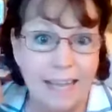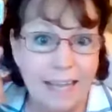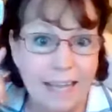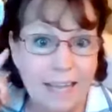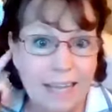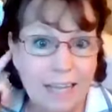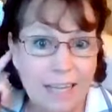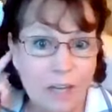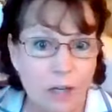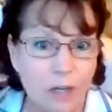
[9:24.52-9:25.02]

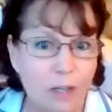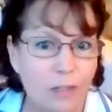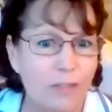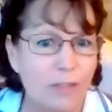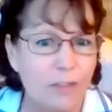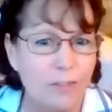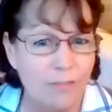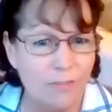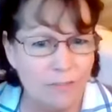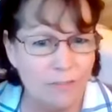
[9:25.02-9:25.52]
hear
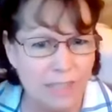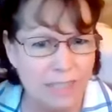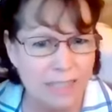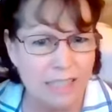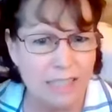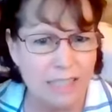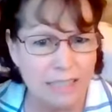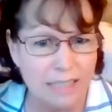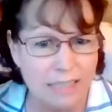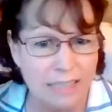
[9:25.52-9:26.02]

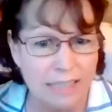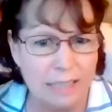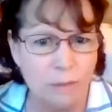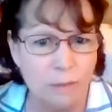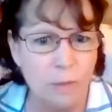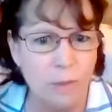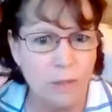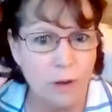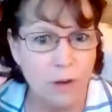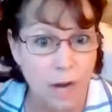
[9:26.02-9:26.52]
physically
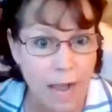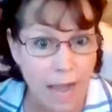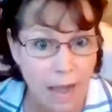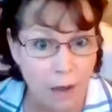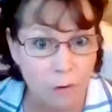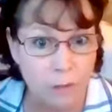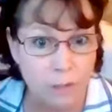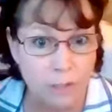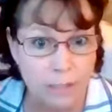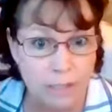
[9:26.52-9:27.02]
with our
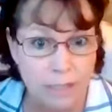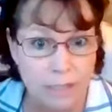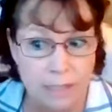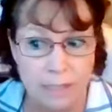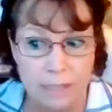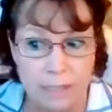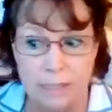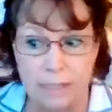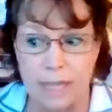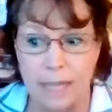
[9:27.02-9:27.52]
outer
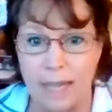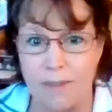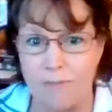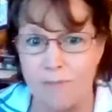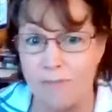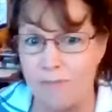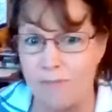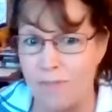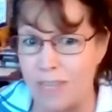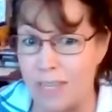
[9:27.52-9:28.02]
senses,
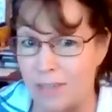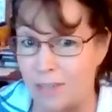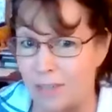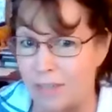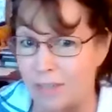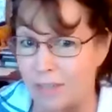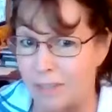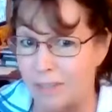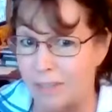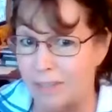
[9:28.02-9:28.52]
and
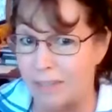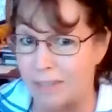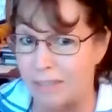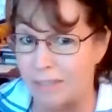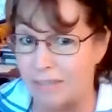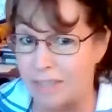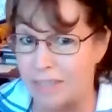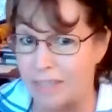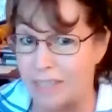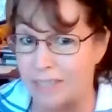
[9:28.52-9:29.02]
feel
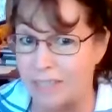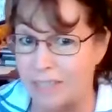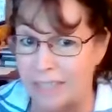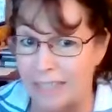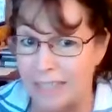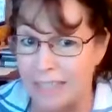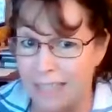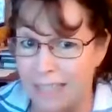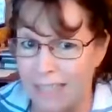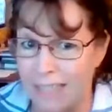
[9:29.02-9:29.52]

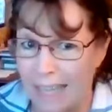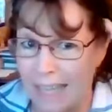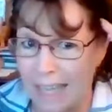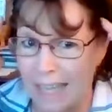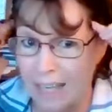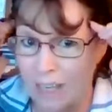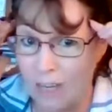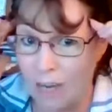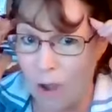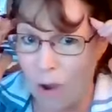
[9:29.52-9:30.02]
physically,
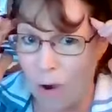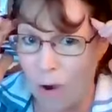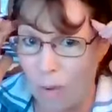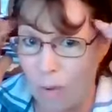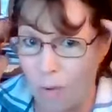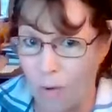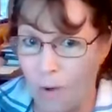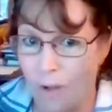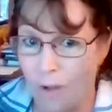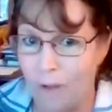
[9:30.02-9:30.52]
and
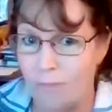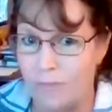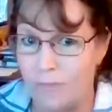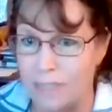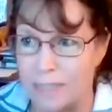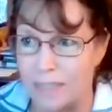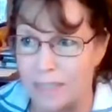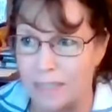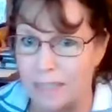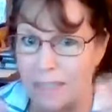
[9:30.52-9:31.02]
know
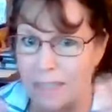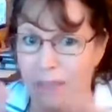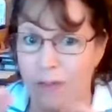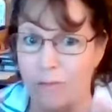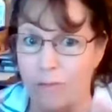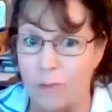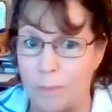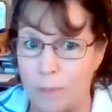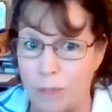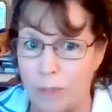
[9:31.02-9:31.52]
physically
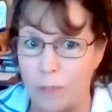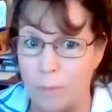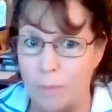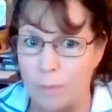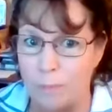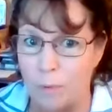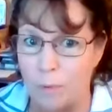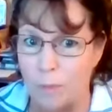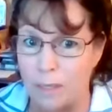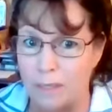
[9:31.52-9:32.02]
from a human
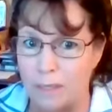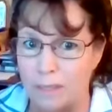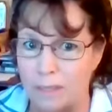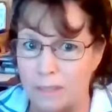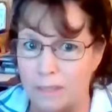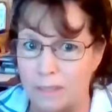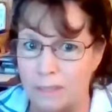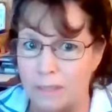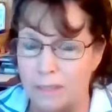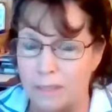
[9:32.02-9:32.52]
point.
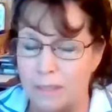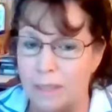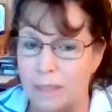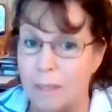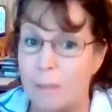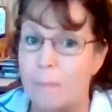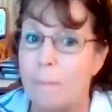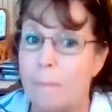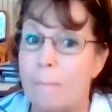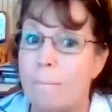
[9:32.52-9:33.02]

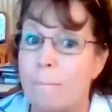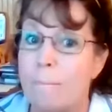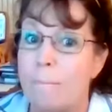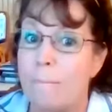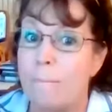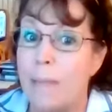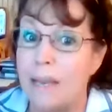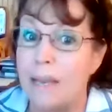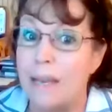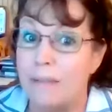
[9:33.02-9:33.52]

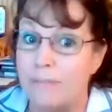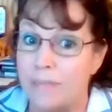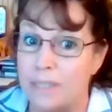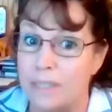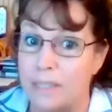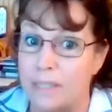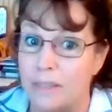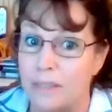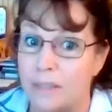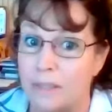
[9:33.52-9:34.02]

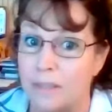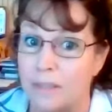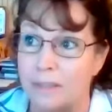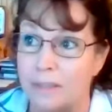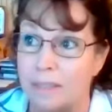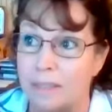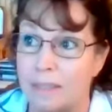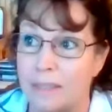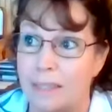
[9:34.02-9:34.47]
Metaphysical